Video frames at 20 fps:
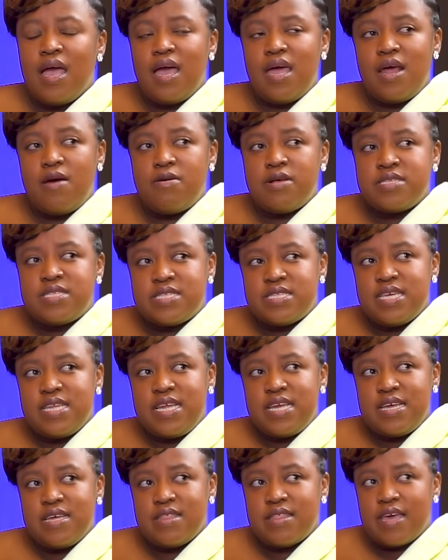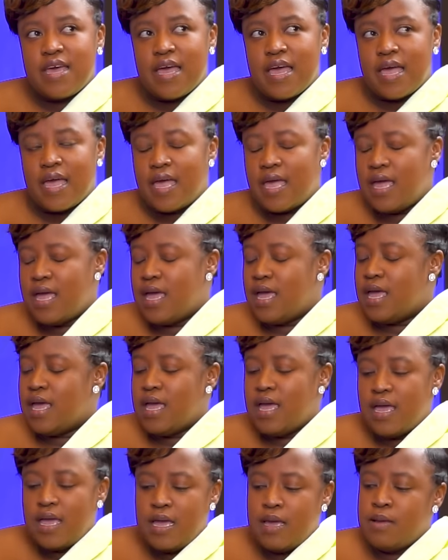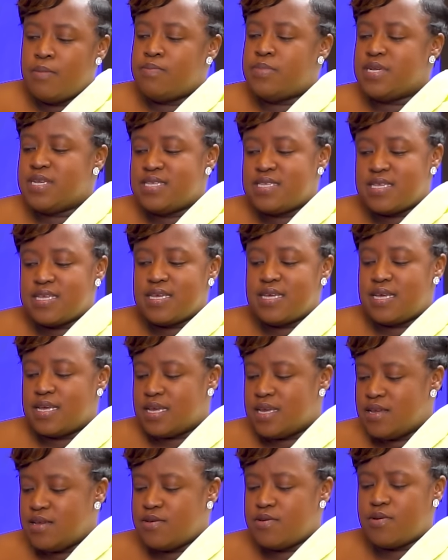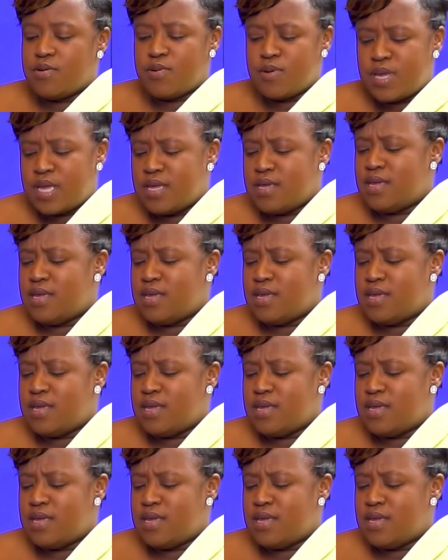I was sitting there busy, you know,